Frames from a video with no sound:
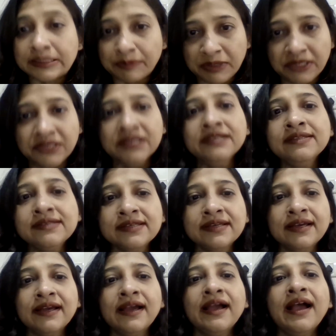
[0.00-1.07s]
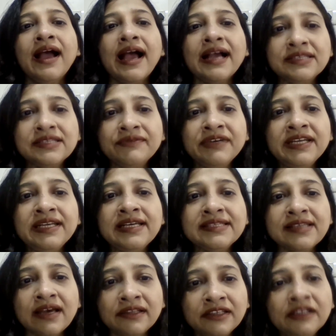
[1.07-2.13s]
experience as well as